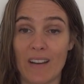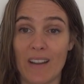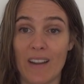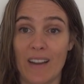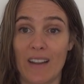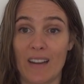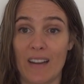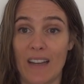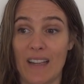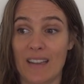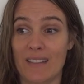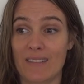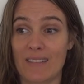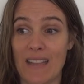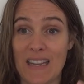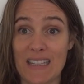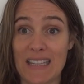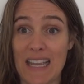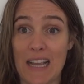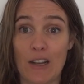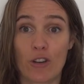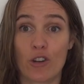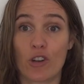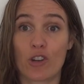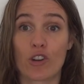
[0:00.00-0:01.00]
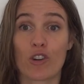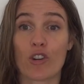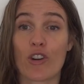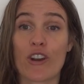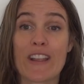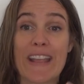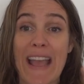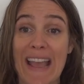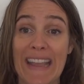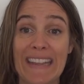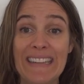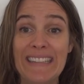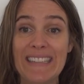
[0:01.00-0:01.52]
That's how God
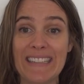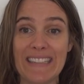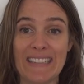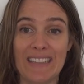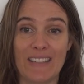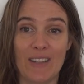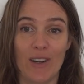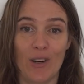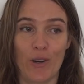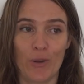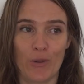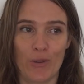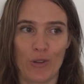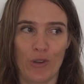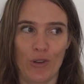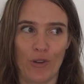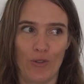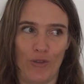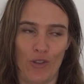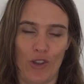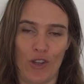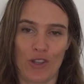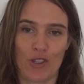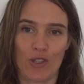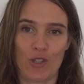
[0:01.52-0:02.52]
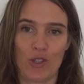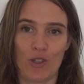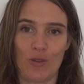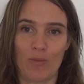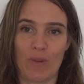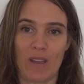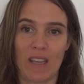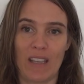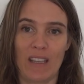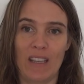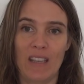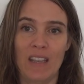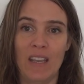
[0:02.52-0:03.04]
created the whole universe to
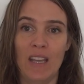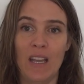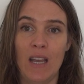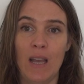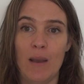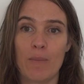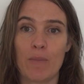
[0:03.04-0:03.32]
be.